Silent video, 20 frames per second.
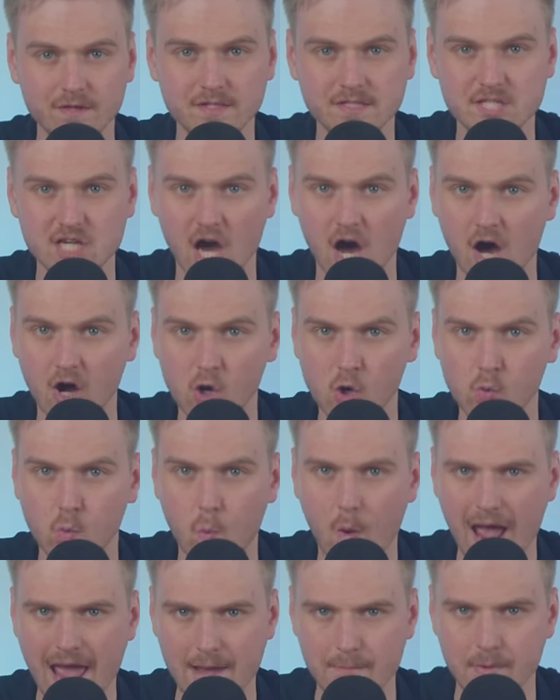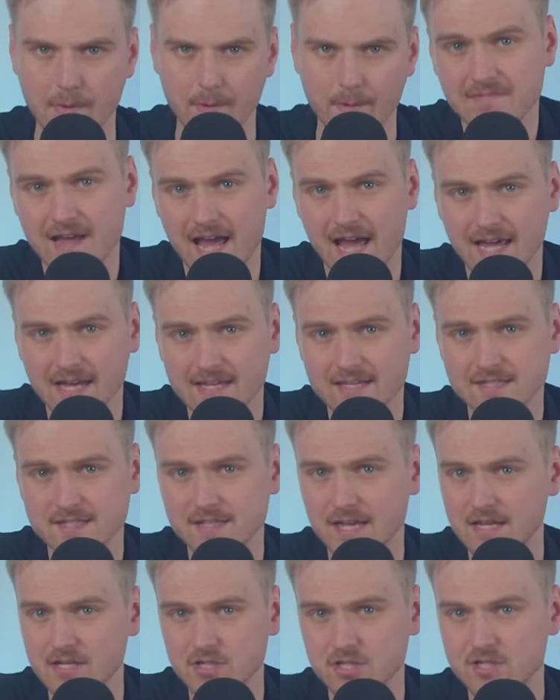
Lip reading: the dark web. Hackers then